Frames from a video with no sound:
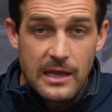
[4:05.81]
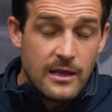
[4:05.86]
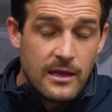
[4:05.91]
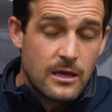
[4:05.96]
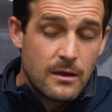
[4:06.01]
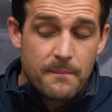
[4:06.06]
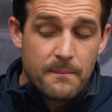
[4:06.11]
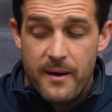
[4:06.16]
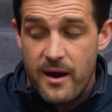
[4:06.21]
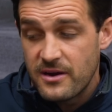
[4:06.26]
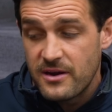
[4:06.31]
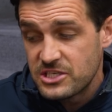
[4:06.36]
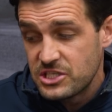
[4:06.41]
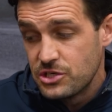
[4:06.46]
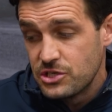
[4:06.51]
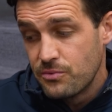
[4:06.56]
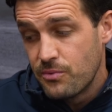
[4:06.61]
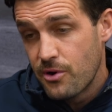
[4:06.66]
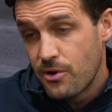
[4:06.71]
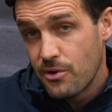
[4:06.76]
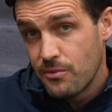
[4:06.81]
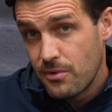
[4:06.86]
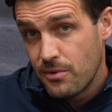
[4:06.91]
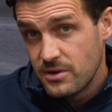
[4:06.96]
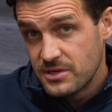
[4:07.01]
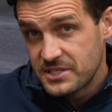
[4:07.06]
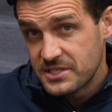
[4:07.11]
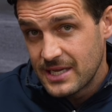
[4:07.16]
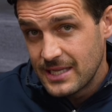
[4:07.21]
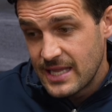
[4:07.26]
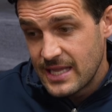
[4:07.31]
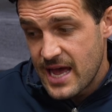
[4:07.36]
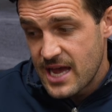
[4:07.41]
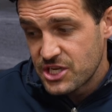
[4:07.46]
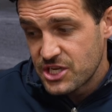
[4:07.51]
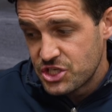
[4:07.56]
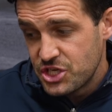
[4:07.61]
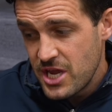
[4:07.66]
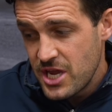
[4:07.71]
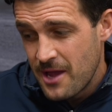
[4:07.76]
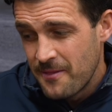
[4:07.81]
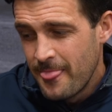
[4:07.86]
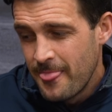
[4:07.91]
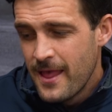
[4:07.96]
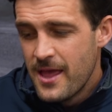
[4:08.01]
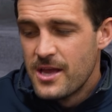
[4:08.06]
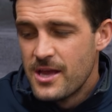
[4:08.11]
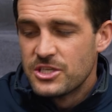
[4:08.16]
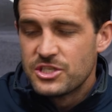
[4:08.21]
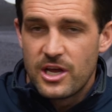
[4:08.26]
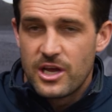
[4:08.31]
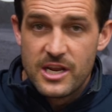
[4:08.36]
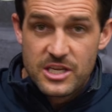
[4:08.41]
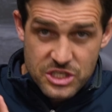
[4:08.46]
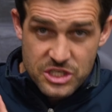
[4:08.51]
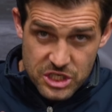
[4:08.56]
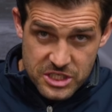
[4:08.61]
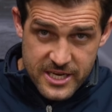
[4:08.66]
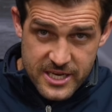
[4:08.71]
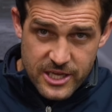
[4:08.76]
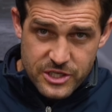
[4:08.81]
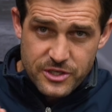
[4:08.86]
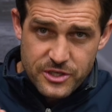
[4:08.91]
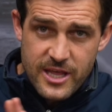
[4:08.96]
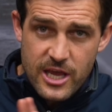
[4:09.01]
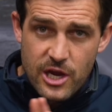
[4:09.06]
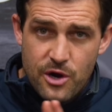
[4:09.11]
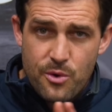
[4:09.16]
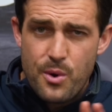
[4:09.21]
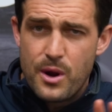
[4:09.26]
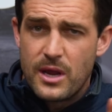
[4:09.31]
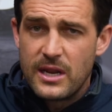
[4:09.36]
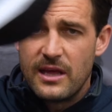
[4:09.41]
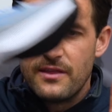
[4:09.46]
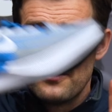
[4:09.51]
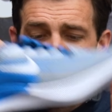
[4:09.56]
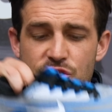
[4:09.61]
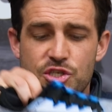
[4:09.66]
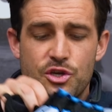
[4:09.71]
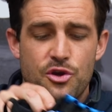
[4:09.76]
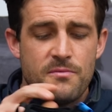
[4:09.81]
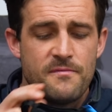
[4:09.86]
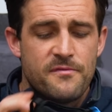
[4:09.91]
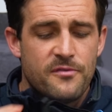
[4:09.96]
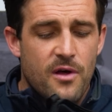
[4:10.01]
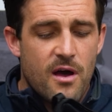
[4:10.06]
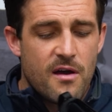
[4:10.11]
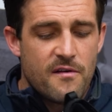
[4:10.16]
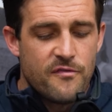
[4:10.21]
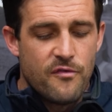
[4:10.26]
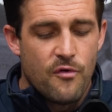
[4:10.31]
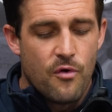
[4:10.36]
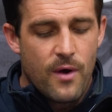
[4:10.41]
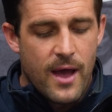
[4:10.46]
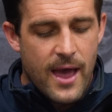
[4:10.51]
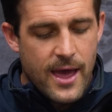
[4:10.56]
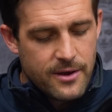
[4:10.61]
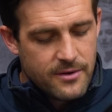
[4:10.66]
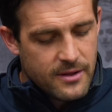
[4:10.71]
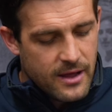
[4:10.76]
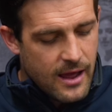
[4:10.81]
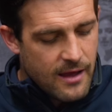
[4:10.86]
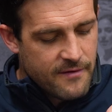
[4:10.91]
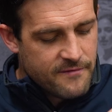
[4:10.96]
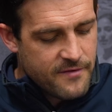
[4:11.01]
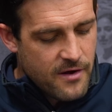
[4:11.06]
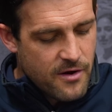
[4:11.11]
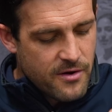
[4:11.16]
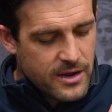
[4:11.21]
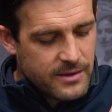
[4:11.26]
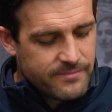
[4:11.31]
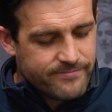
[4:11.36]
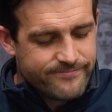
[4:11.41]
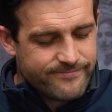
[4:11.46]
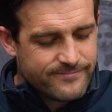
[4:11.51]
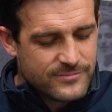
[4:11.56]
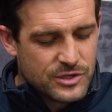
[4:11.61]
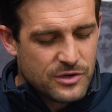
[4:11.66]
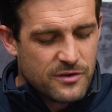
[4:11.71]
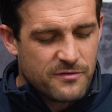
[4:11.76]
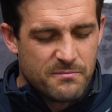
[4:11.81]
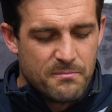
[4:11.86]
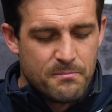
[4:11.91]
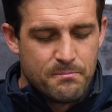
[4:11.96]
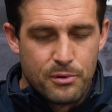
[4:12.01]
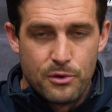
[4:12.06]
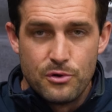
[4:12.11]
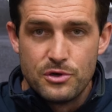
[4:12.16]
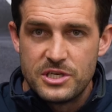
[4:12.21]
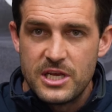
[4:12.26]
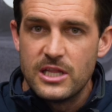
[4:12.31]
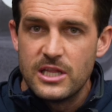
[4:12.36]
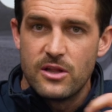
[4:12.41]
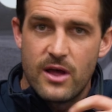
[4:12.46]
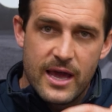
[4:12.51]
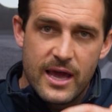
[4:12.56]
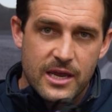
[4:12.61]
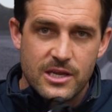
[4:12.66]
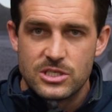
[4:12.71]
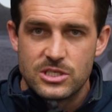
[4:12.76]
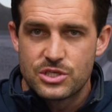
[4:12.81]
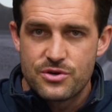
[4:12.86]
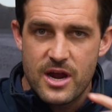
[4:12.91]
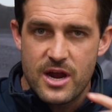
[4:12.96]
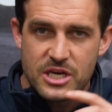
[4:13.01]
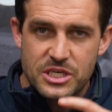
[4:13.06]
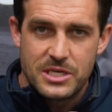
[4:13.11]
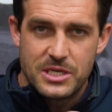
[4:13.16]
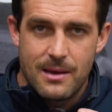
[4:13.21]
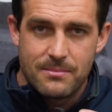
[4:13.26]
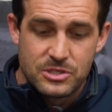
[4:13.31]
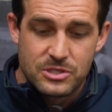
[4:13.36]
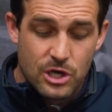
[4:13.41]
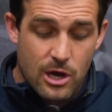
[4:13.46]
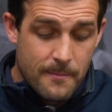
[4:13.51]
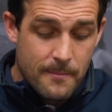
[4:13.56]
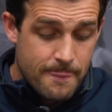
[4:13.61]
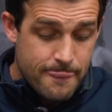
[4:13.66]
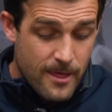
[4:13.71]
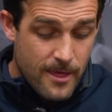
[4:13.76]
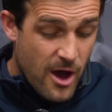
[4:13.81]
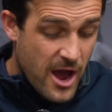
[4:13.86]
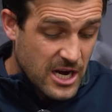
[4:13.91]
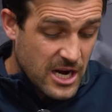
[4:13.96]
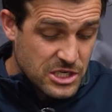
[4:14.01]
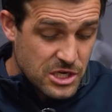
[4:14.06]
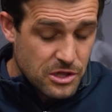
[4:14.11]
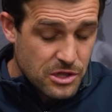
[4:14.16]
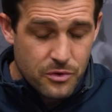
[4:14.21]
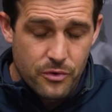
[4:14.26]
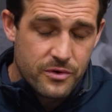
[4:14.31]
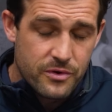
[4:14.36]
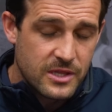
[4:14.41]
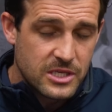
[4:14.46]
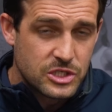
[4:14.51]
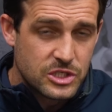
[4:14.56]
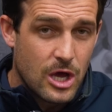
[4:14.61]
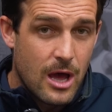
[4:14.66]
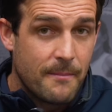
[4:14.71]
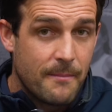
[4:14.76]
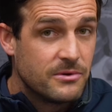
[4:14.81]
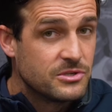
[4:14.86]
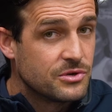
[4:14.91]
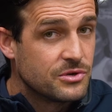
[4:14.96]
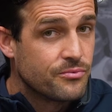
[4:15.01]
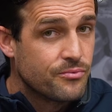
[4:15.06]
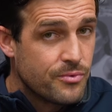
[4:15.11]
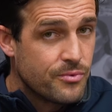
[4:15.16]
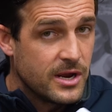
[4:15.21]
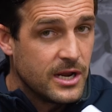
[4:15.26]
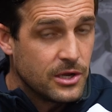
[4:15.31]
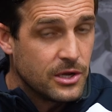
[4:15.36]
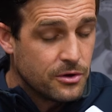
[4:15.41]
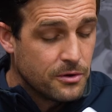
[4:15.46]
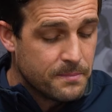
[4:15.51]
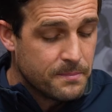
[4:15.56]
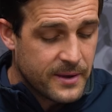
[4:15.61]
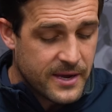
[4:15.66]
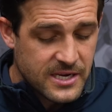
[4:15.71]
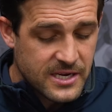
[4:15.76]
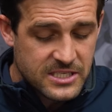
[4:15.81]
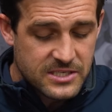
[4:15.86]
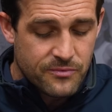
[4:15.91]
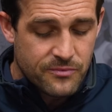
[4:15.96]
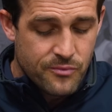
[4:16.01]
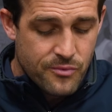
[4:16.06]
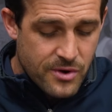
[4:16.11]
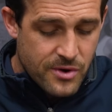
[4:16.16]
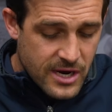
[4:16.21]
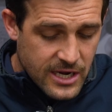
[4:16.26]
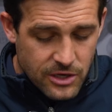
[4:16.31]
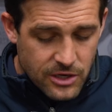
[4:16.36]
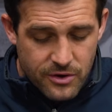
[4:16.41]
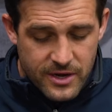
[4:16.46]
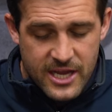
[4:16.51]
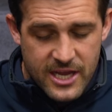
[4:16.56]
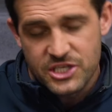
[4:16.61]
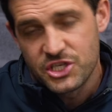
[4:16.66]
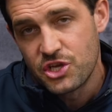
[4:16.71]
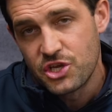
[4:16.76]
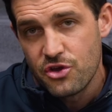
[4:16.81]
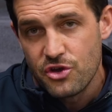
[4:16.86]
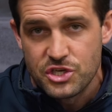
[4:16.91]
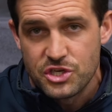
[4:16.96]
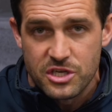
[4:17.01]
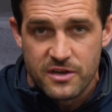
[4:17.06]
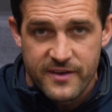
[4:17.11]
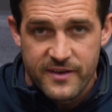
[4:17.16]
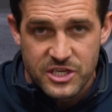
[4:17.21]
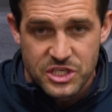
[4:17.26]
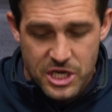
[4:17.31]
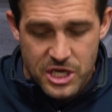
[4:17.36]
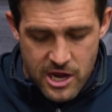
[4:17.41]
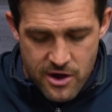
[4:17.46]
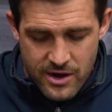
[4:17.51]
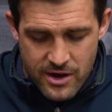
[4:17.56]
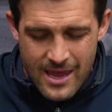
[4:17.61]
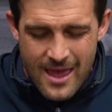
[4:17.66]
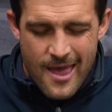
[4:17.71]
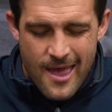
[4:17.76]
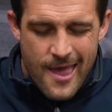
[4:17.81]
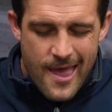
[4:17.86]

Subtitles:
in comparison to where it was last year. So let's just touch on that quickly. The Zoom Fly 4 had a very sort of booty-like construction up top. I actually thought at the time was a really good piece, really good execution of engineering.